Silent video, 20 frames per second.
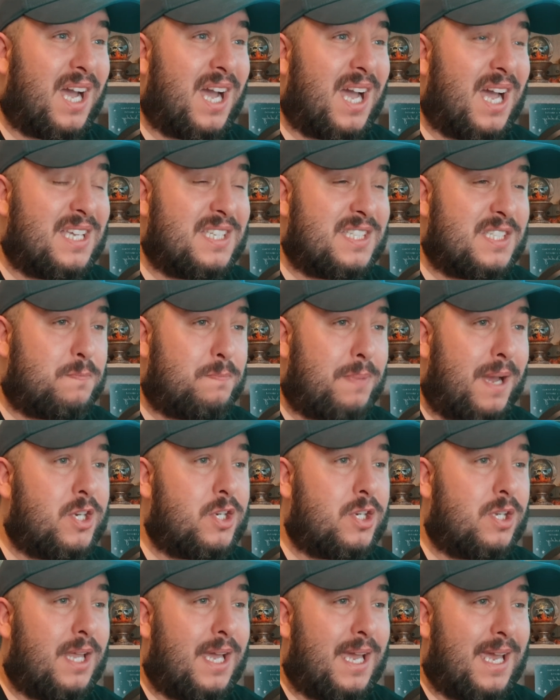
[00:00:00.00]

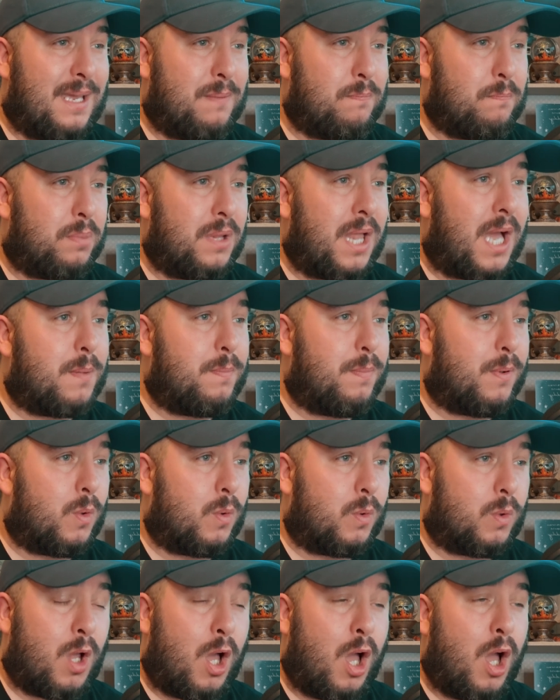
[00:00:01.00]
especially in
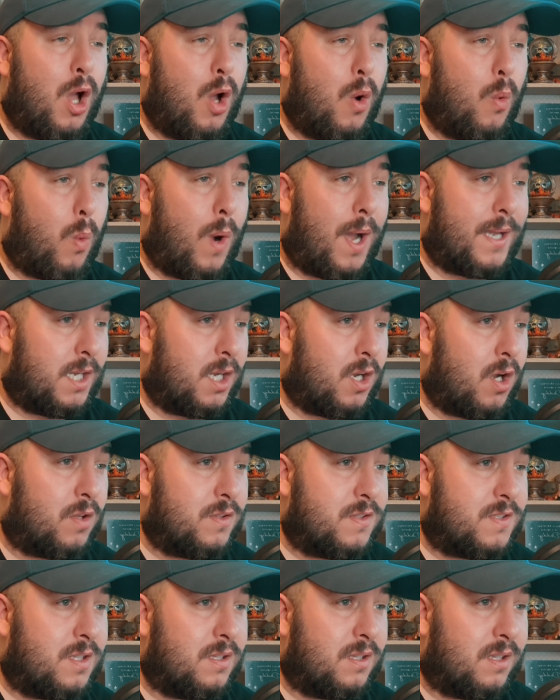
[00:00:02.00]
Blackpool, where you
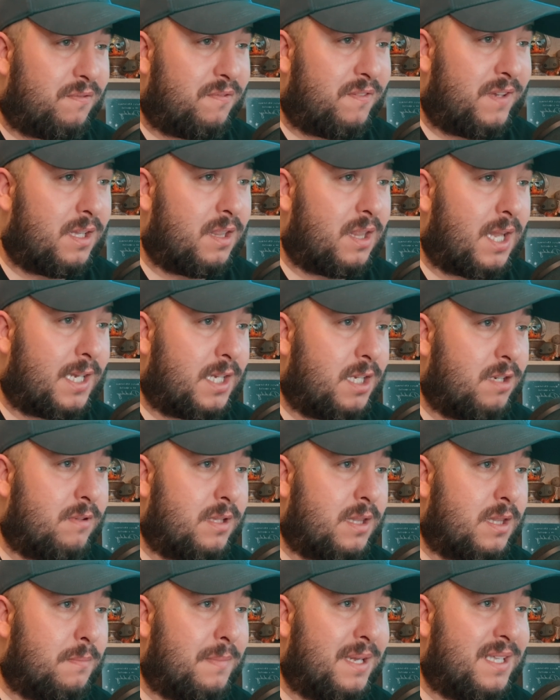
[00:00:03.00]
constantly feel like you're
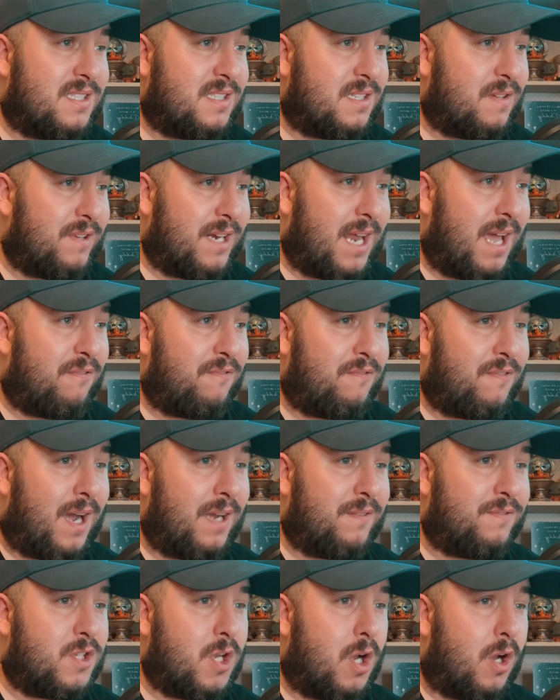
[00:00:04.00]
in the midst of an
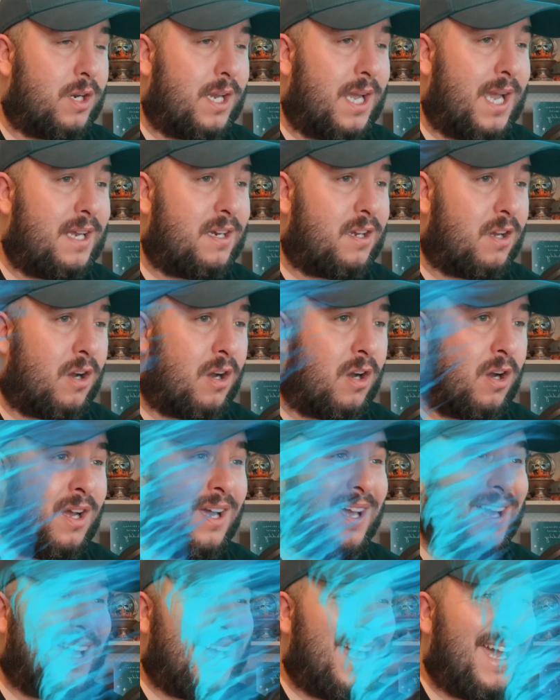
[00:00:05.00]
F5 tornado,
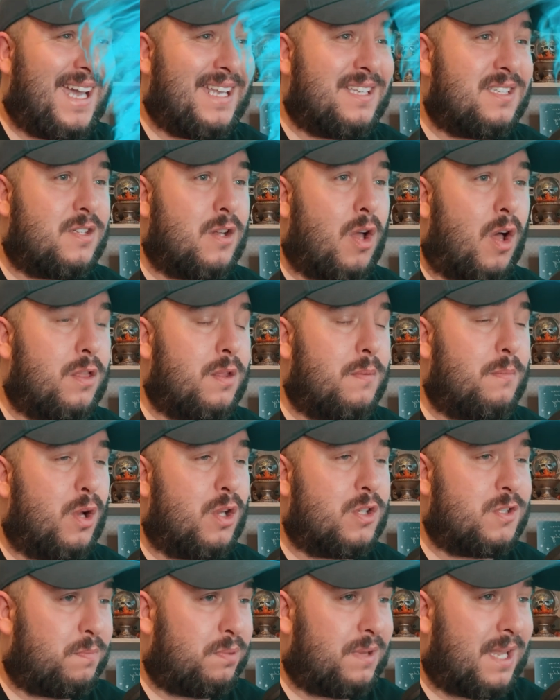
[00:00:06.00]
it's not the
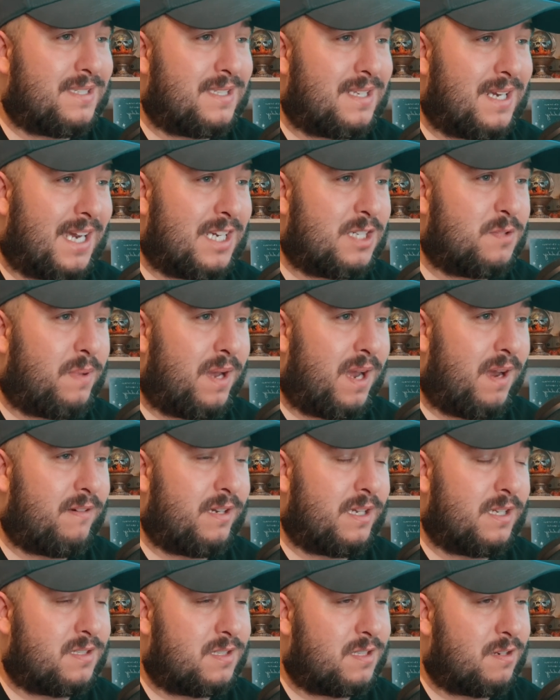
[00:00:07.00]
most pleasant
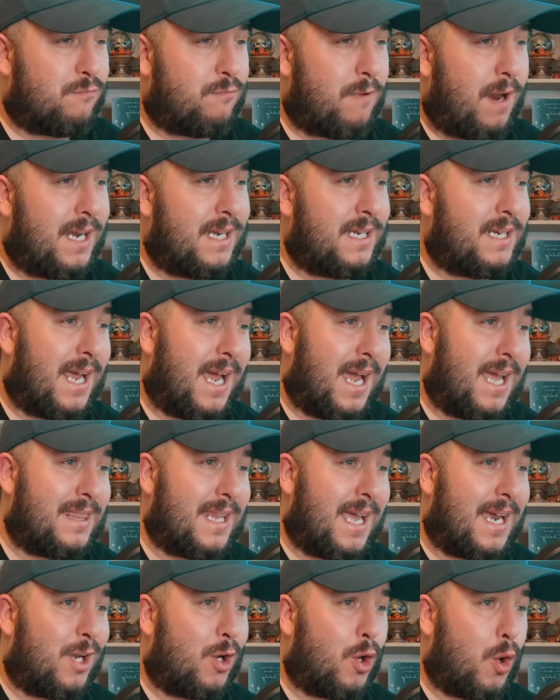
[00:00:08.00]
experience to ride it and
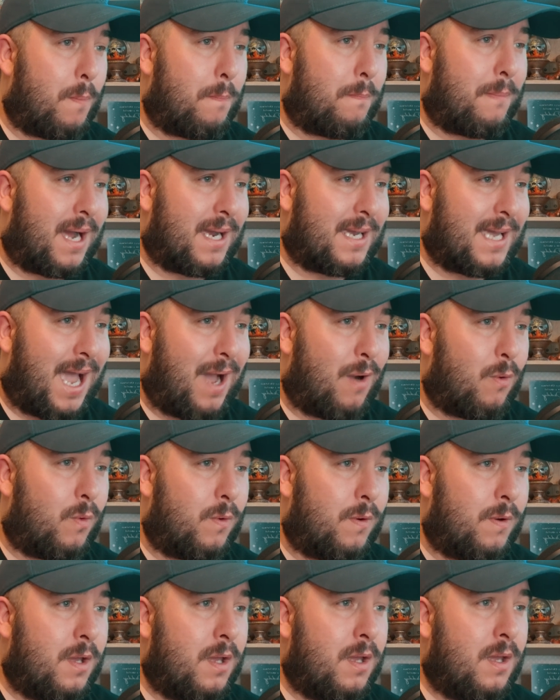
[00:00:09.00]
then come back out.
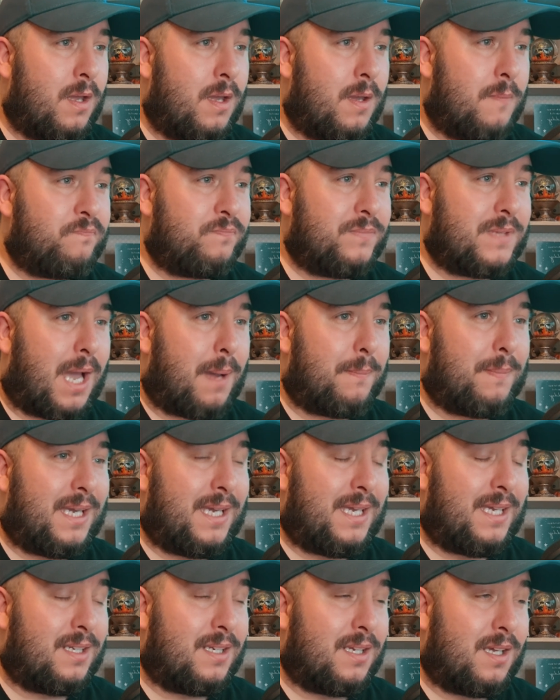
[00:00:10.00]
I
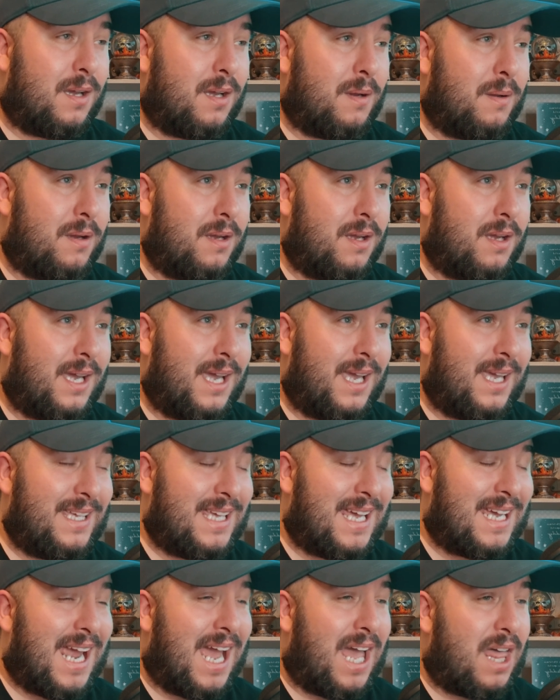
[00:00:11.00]
mean,
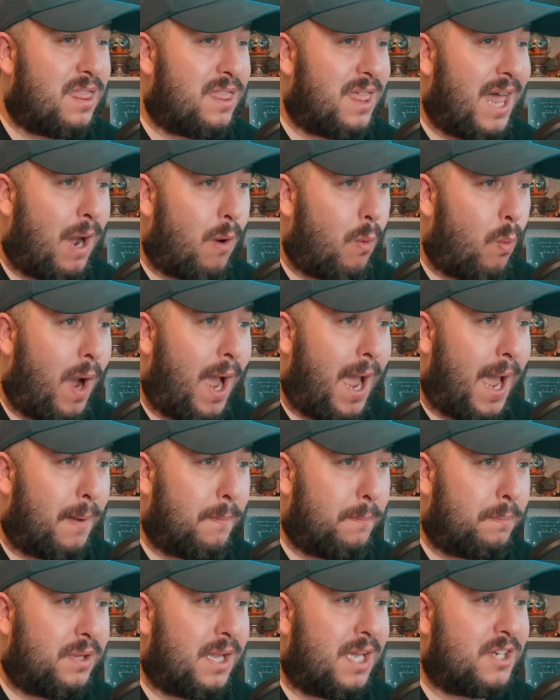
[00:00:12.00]
you get that
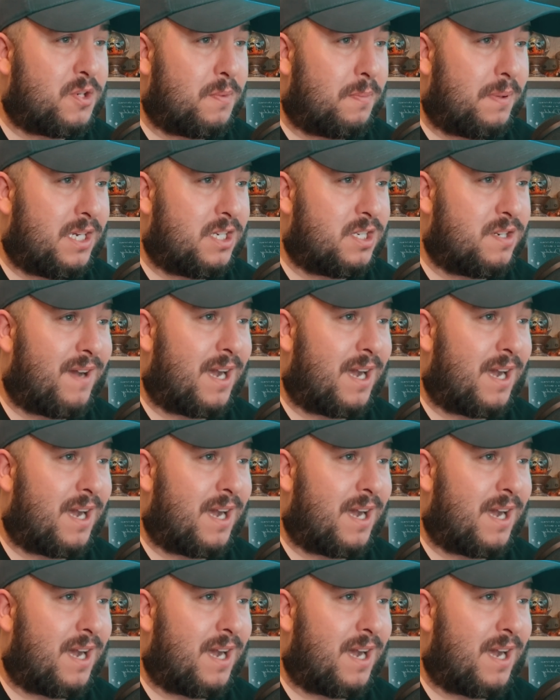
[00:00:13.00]
wet, Pleasure Beach have